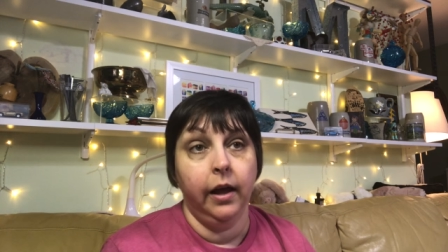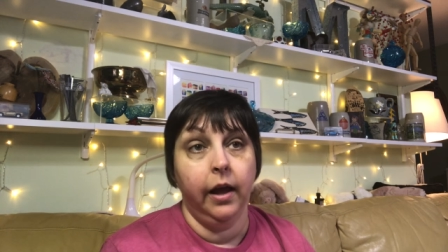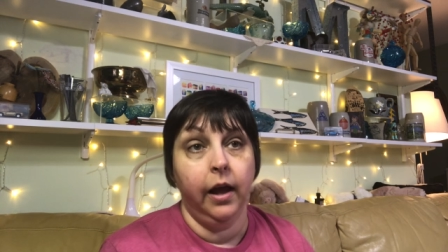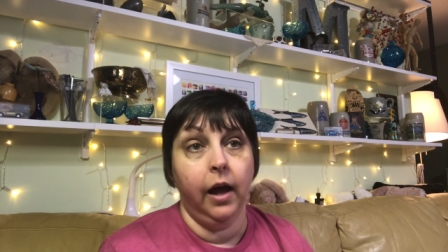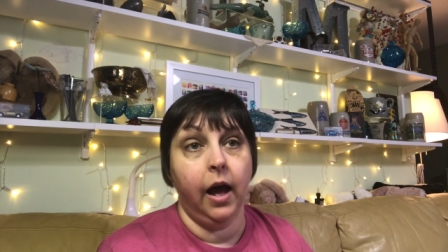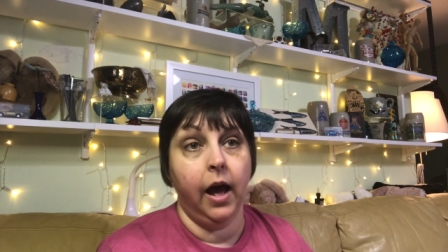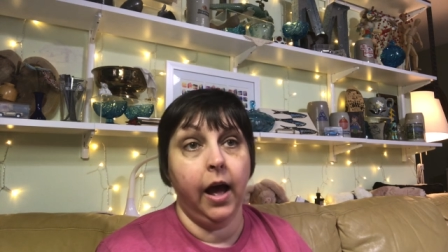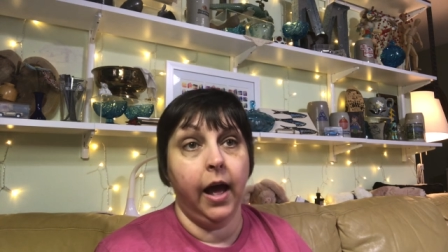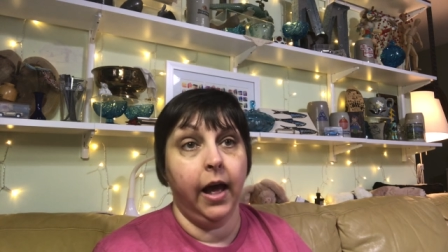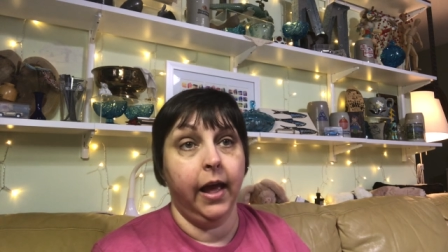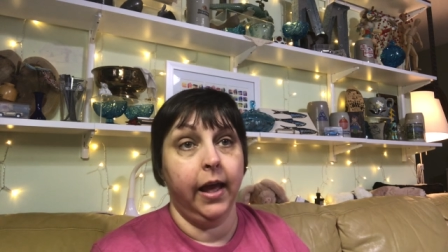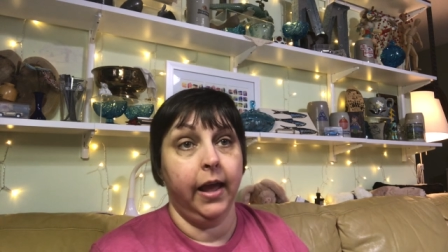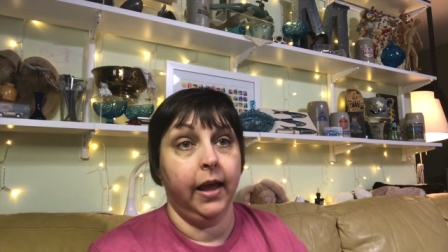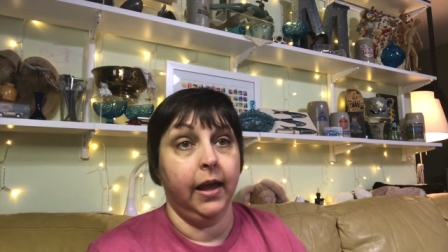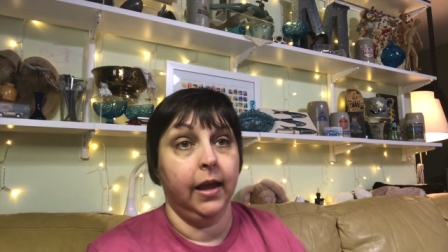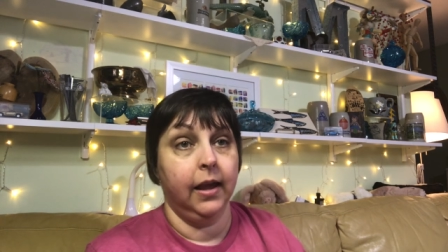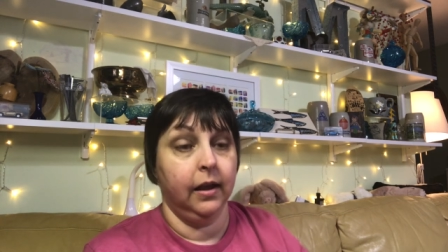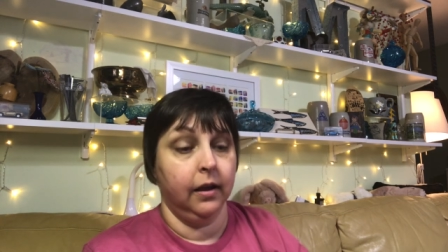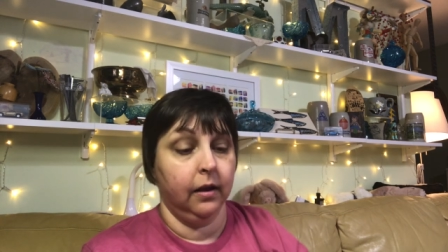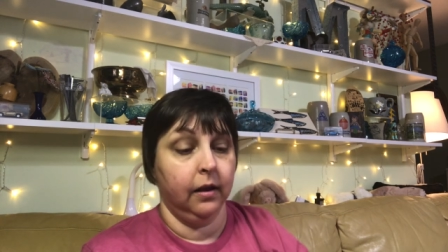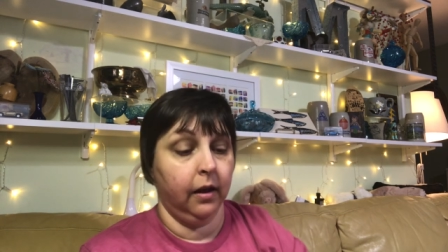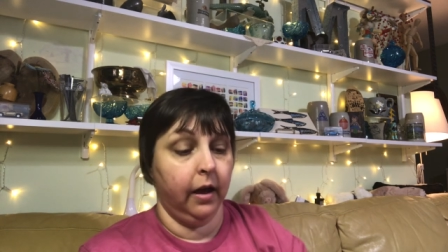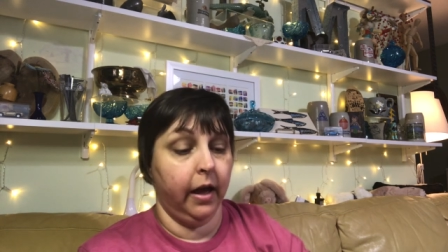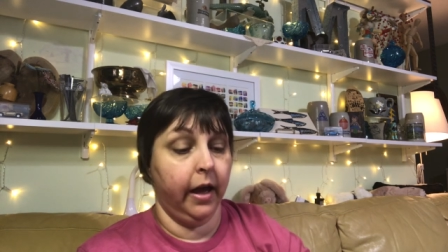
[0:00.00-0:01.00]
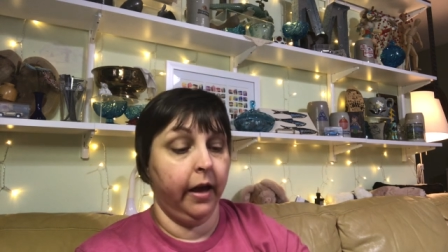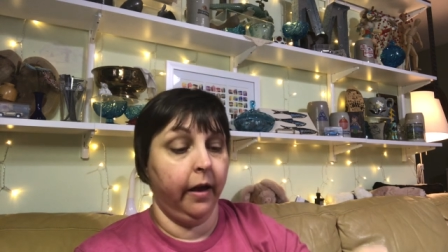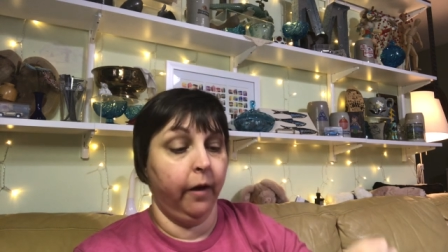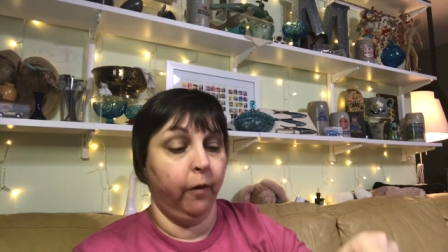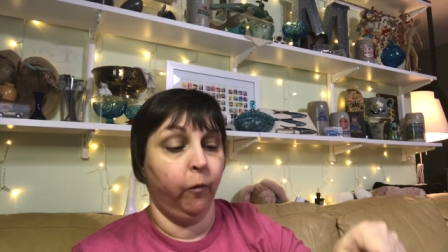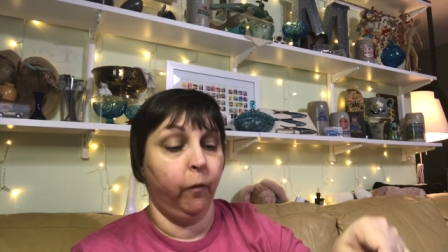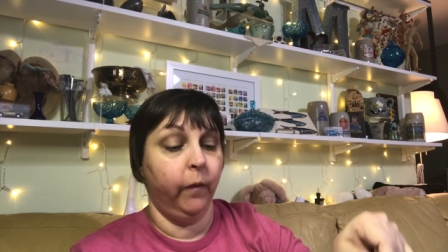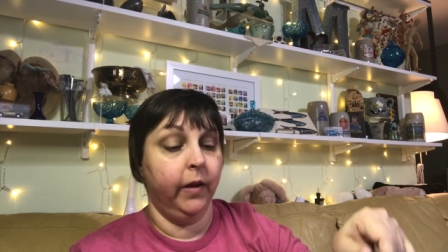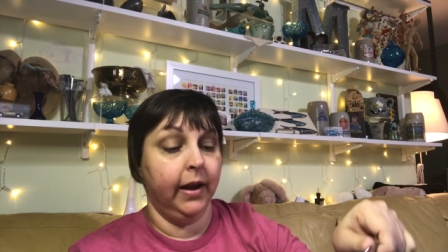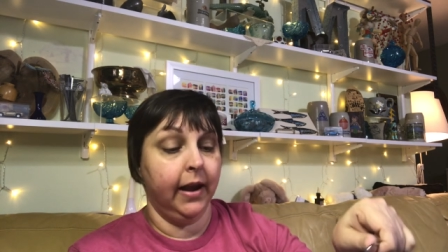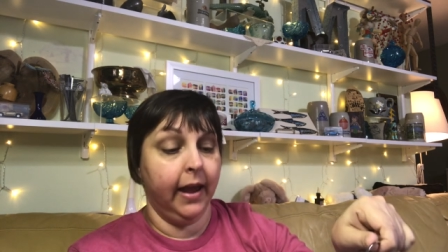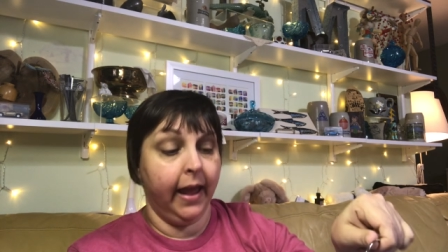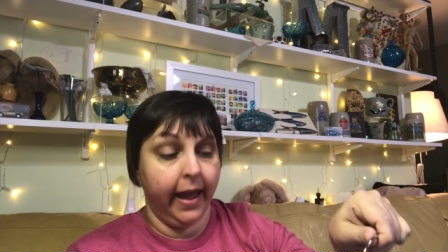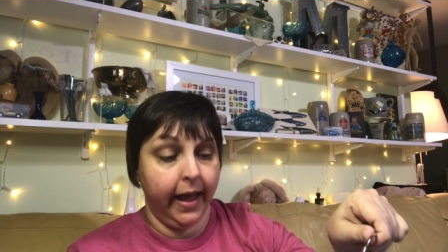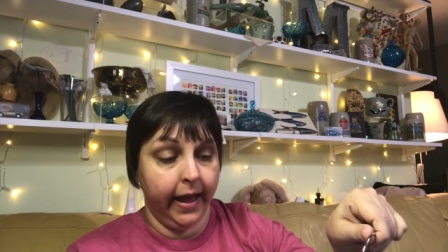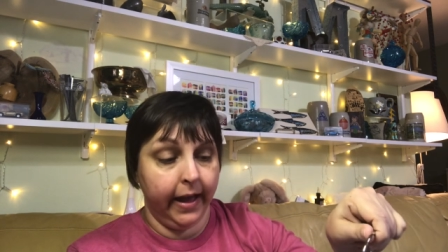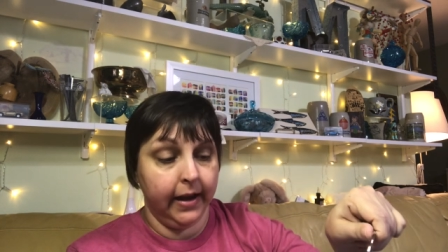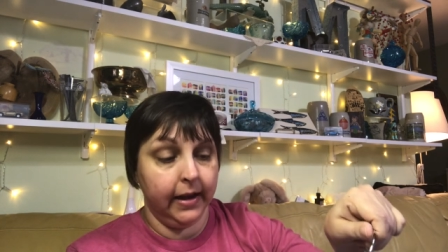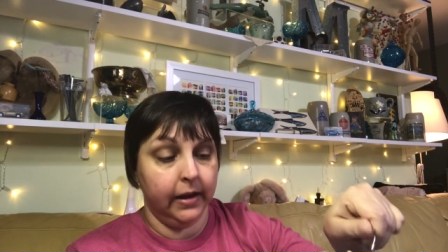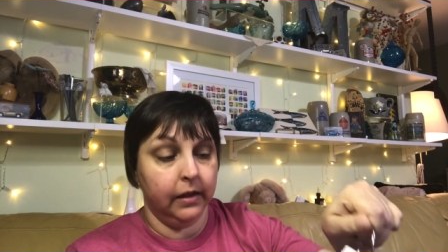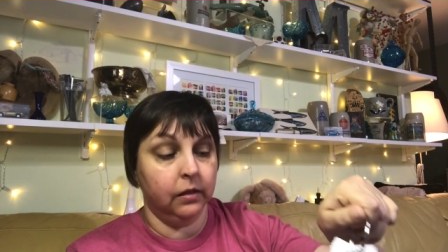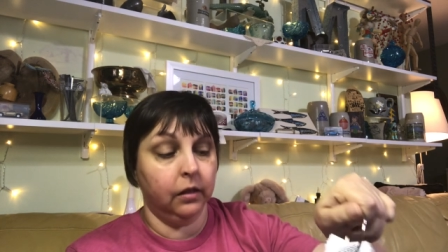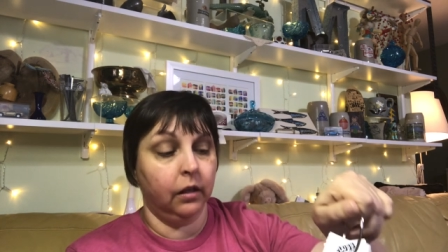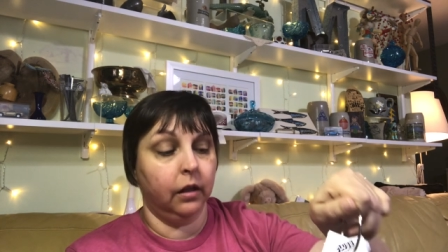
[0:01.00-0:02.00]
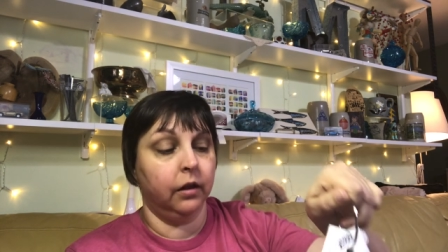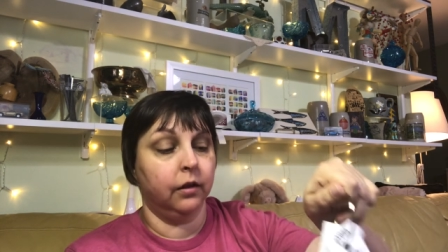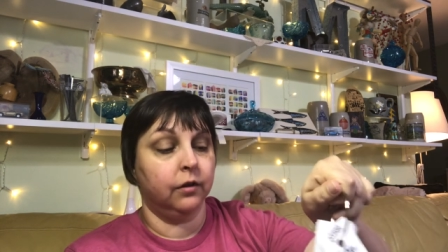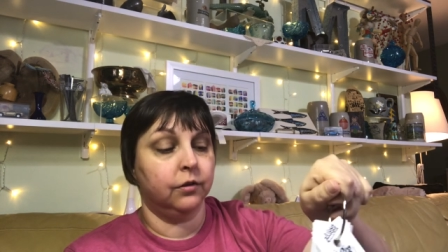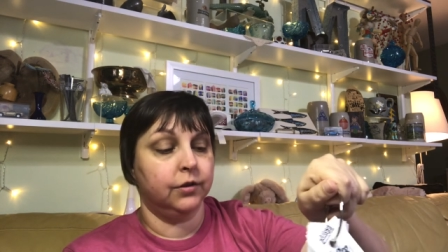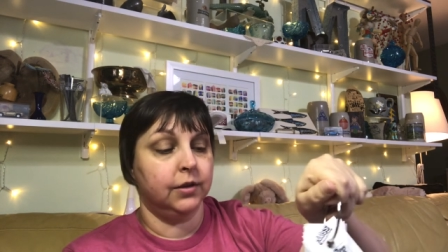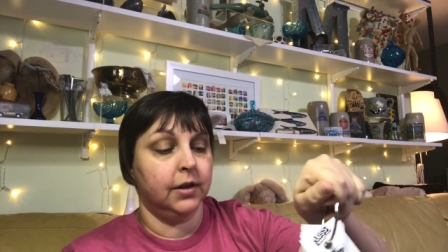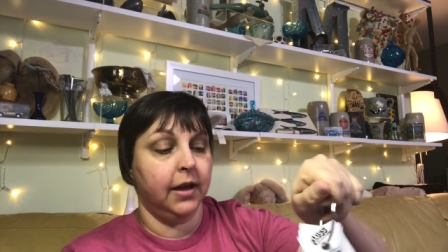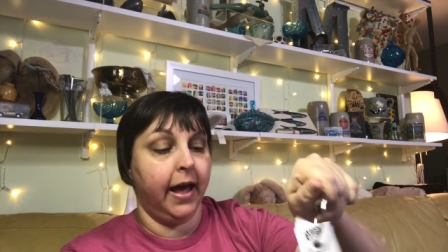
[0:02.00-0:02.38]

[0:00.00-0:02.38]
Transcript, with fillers: I uh, went ahead and looked